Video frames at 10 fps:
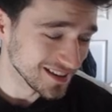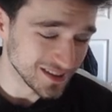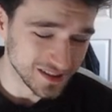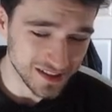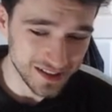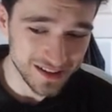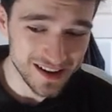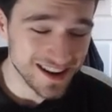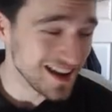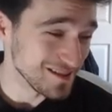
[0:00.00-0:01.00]
you know,
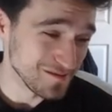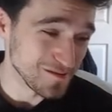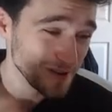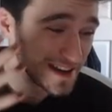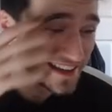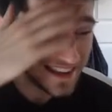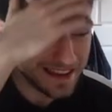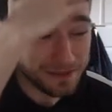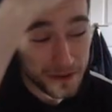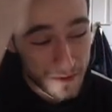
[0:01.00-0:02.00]
and freely
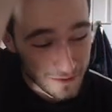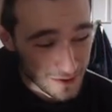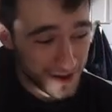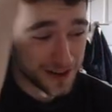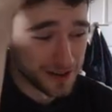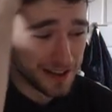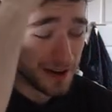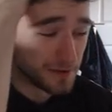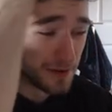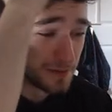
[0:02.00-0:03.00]
leave and move to a country that
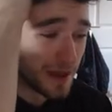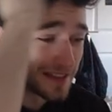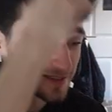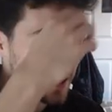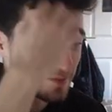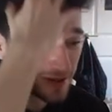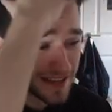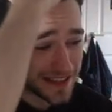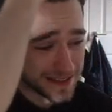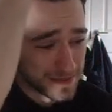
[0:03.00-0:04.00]
I feel better
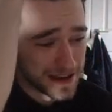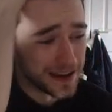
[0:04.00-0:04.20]
represents me